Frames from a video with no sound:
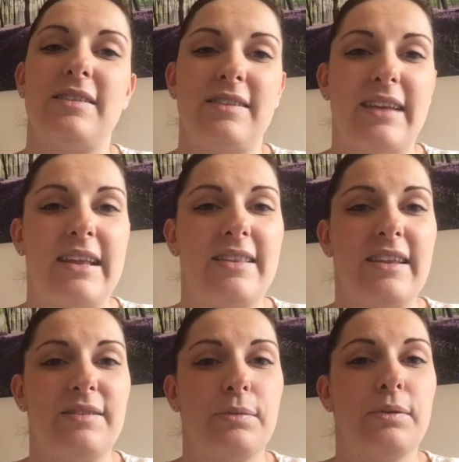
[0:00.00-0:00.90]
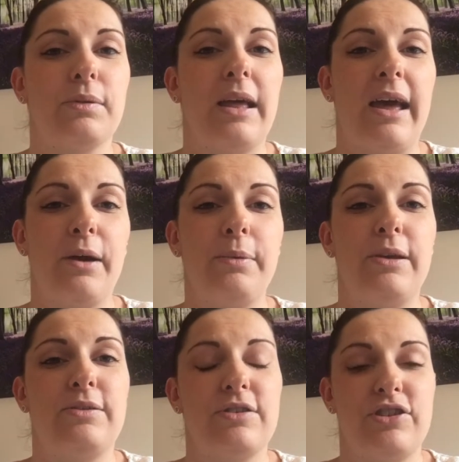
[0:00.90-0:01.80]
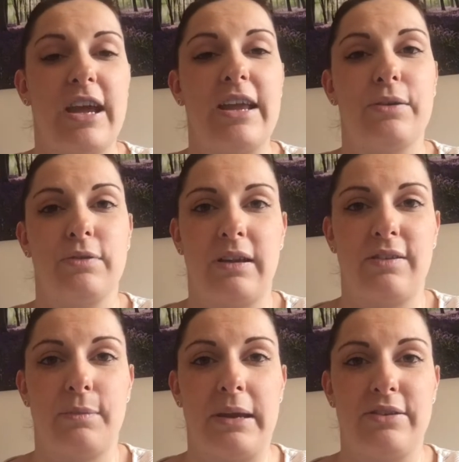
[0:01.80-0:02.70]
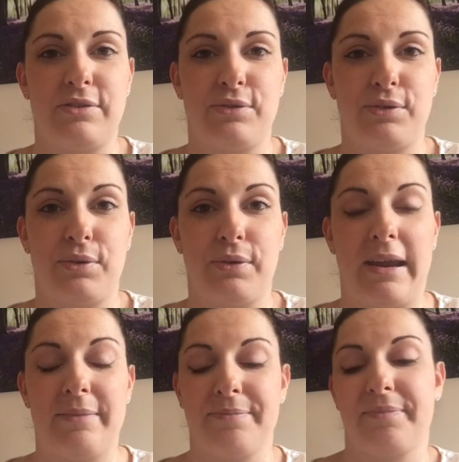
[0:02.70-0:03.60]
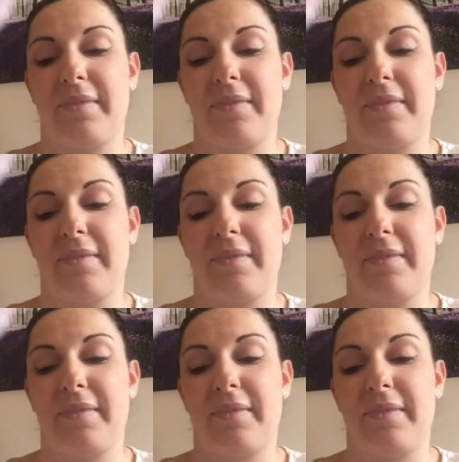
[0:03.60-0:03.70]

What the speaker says: is to say, this will help you to share your transformational story.